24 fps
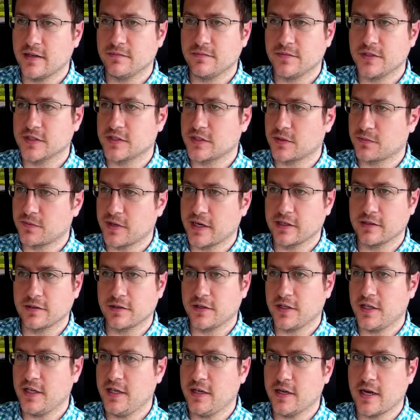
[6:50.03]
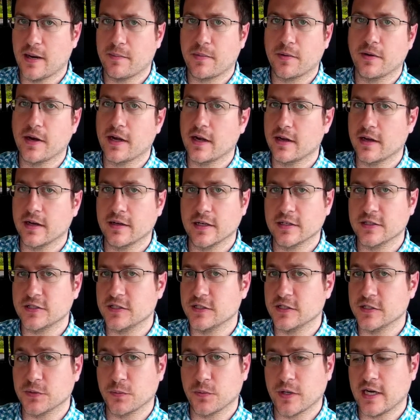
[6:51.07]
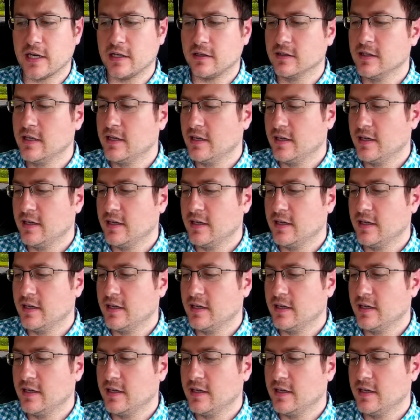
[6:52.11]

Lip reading: just a regular key operated ignition as well.